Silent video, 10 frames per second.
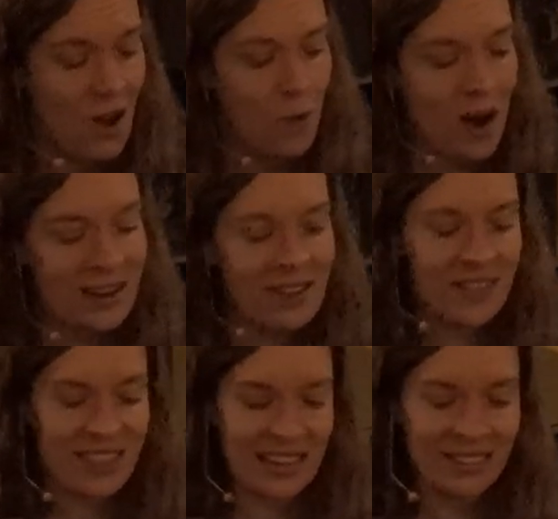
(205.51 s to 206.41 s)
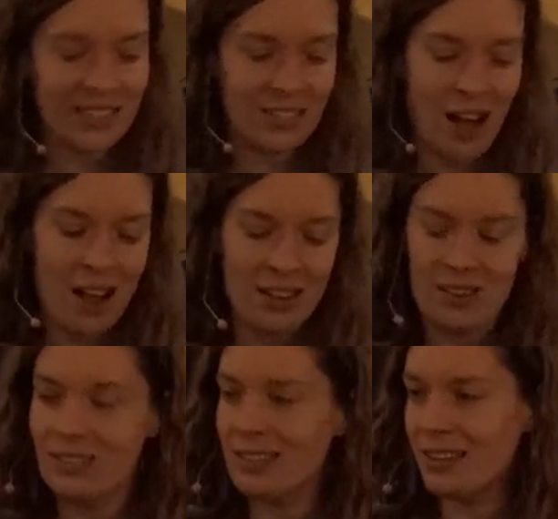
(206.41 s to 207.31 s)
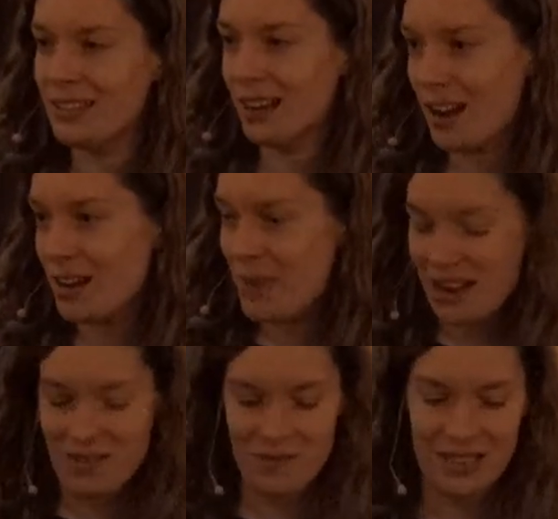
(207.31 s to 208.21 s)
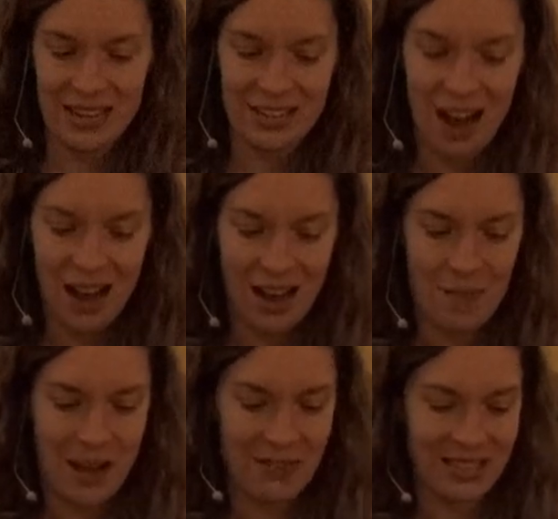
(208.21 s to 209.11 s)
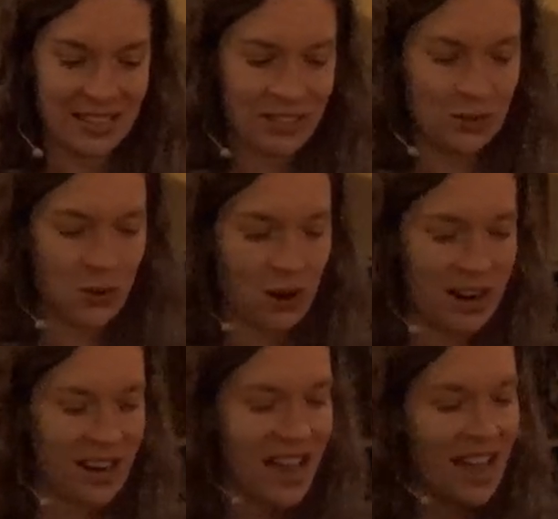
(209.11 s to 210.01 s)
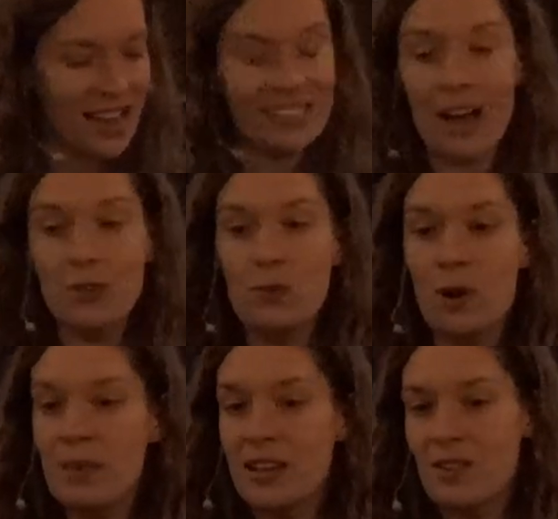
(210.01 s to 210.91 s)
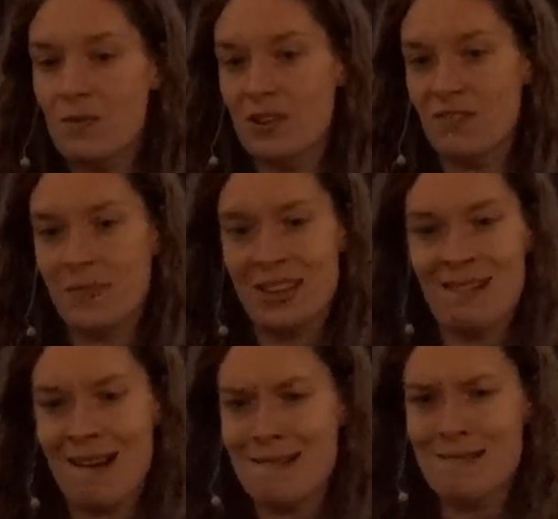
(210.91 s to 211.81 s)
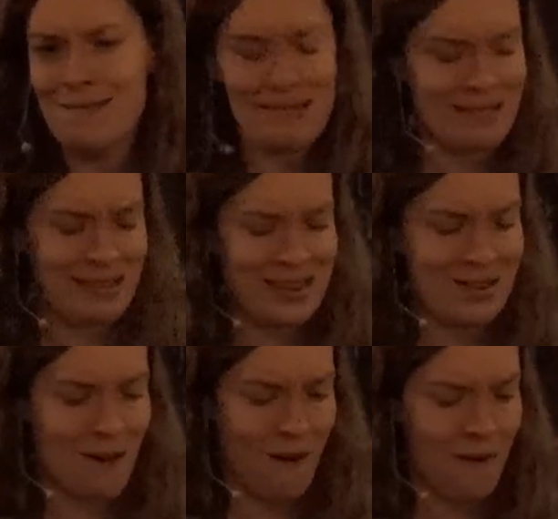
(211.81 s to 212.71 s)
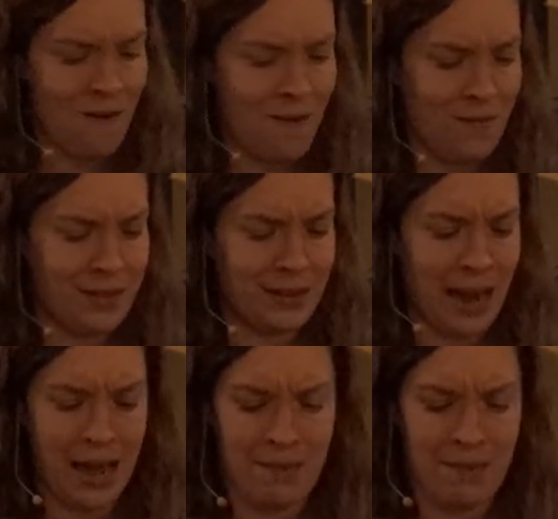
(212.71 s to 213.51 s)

One of the things that scholars like to talk about when they talk about this story is how the woman would have been unclean all the time.